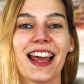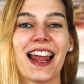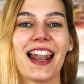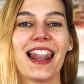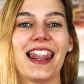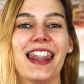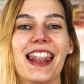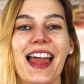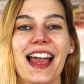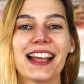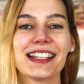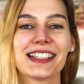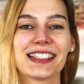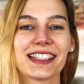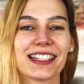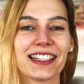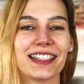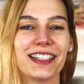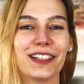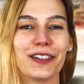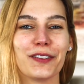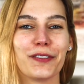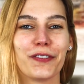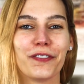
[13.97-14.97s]

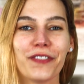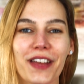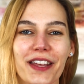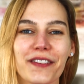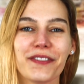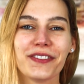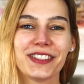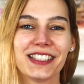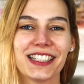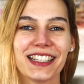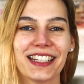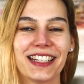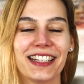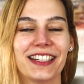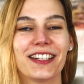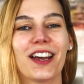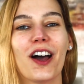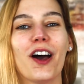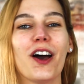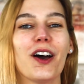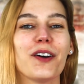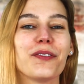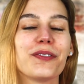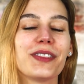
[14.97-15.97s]
lesson 15
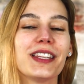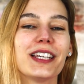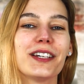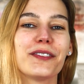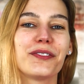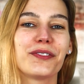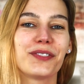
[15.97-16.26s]
of the